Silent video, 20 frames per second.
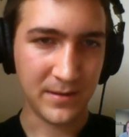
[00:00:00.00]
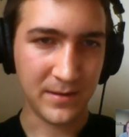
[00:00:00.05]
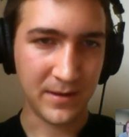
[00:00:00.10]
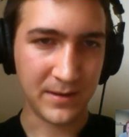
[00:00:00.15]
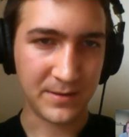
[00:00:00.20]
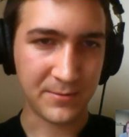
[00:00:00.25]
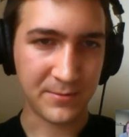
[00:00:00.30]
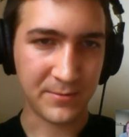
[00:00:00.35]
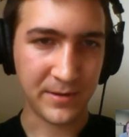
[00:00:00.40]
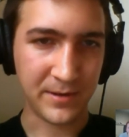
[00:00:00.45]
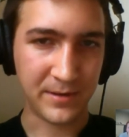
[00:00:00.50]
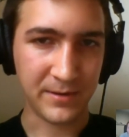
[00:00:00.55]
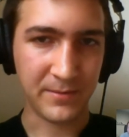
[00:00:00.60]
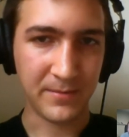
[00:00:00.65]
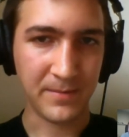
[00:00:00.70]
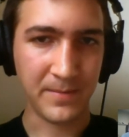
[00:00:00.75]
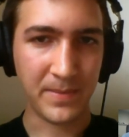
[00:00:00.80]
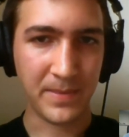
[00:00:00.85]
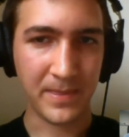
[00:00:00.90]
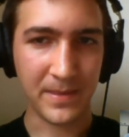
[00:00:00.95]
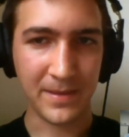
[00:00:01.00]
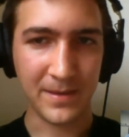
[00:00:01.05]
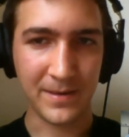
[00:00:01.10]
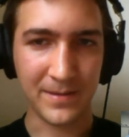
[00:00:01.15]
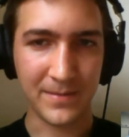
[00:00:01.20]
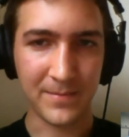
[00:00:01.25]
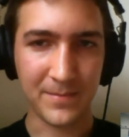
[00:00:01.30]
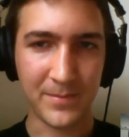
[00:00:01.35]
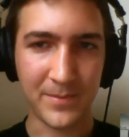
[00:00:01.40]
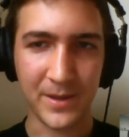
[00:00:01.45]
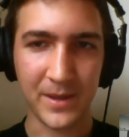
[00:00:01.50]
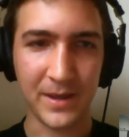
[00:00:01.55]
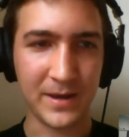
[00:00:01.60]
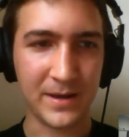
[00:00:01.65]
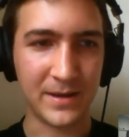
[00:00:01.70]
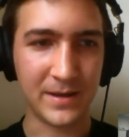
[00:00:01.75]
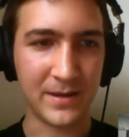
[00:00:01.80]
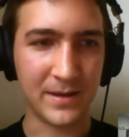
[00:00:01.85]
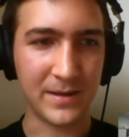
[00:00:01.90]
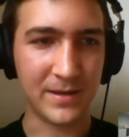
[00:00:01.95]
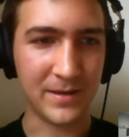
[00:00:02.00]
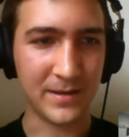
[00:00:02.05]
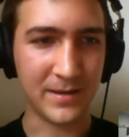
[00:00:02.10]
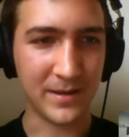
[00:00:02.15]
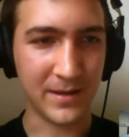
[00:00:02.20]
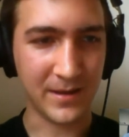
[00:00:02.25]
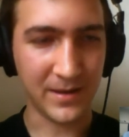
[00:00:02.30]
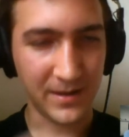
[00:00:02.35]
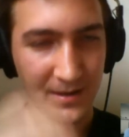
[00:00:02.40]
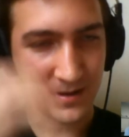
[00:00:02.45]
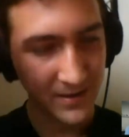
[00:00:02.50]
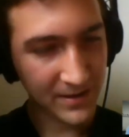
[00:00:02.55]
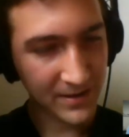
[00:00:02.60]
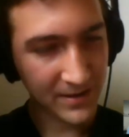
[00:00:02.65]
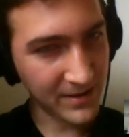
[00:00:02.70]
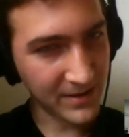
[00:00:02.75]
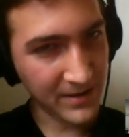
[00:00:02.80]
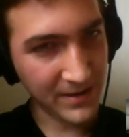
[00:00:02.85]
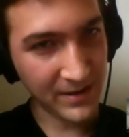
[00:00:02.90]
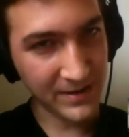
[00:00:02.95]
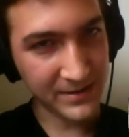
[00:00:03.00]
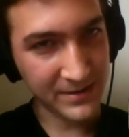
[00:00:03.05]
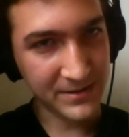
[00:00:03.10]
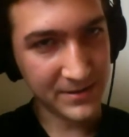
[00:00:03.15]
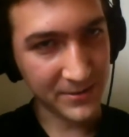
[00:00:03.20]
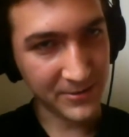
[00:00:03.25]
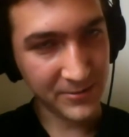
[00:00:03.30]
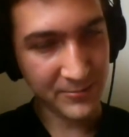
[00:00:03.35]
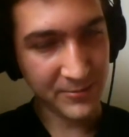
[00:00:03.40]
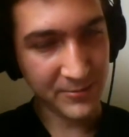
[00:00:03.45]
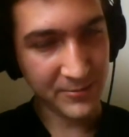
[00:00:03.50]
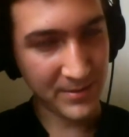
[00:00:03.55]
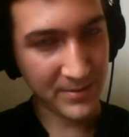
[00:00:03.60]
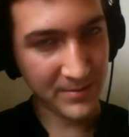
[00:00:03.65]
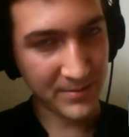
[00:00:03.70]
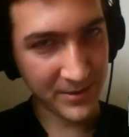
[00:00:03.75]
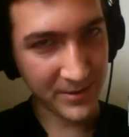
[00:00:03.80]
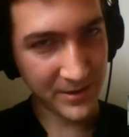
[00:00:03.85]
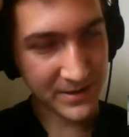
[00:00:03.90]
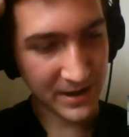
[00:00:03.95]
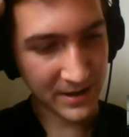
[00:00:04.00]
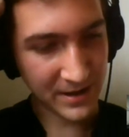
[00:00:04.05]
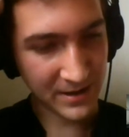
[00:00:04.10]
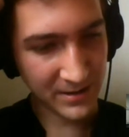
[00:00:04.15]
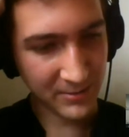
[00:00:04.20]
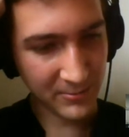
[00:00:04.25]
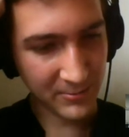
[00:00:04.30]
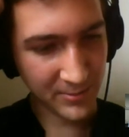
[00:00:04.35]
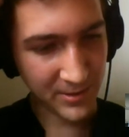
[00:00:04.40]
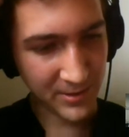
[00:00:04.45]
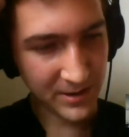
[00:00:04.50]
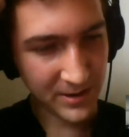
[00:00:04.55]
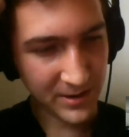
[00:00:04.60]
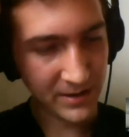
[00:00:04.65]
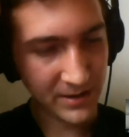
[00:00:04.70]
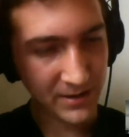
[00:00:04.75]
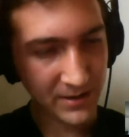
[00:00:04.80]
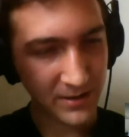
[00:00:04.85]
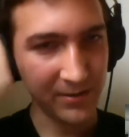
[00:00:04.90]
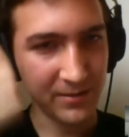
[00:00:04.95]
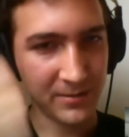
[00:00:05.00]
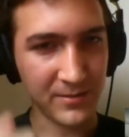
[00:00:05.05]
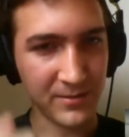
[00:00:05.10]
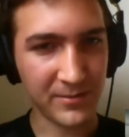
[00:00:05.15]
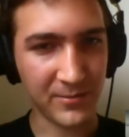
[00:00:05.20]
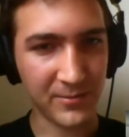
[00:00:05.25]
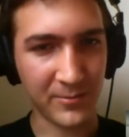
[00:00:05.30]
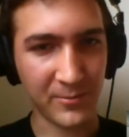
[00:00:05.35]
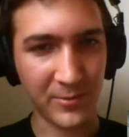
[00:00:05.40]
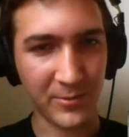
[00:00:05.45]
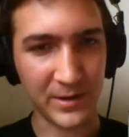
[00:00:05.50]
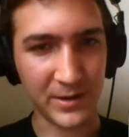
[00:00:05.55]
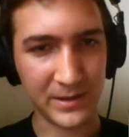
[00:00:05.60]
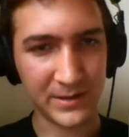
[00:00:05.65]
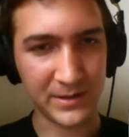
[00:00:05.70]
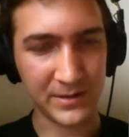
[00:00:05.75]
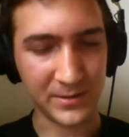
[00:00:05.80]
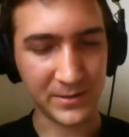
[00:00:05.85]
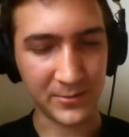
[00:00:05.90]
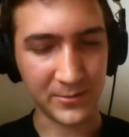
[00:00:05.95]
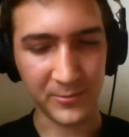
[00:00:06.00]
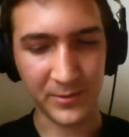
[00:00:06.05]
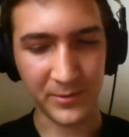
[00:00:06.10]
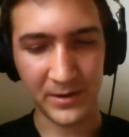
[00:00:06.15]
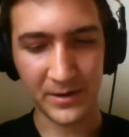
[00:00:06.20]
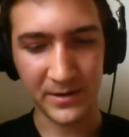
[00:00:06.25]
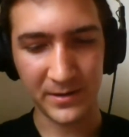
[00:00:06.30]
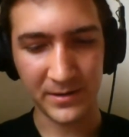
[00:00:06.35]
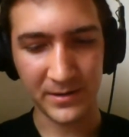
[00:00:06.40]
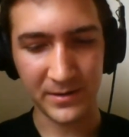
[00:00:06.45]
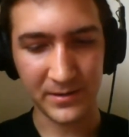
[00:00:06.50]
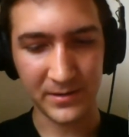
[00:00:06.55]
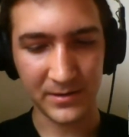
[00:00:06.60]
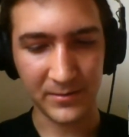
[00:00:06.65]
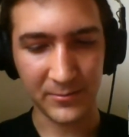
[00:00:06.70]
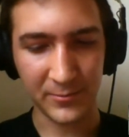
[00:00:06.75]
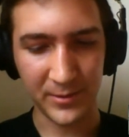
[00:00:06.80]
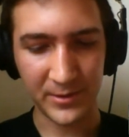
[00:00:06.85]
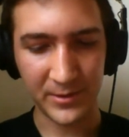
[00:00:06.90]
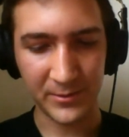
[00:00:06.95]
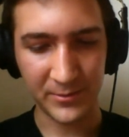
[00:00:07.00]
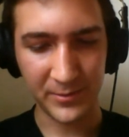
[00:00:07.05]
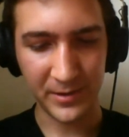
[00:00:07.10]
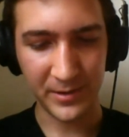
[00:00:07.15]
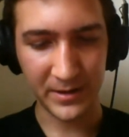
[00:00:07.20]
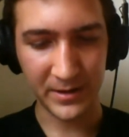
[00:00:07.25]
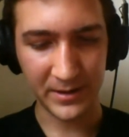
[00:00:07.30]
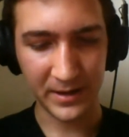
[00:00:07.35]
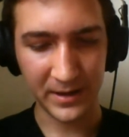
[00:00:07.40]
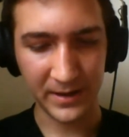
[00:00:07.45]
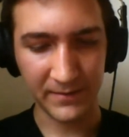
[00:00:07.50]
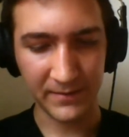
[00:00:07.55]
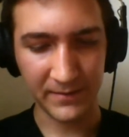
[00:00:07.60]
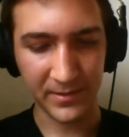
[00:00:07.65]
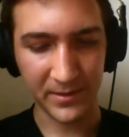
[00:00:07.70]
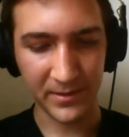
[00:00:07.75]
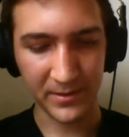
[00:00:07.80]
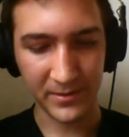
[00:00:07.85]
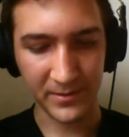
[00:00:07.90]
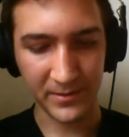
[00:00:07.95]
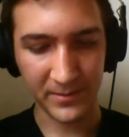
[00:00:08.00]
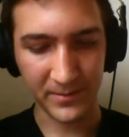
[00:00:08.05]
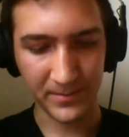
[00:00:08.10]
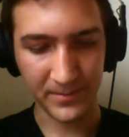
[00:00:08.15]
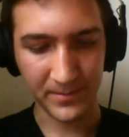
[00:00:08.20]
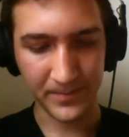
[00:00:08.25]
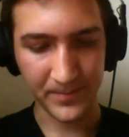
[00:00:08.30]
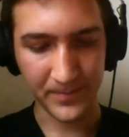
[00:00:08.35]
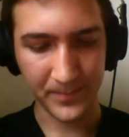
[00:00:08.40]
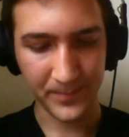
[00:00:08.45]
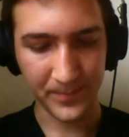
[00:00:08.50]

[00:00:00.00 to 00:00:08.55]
as well. But yeah, I don't remember exactly why do we not have the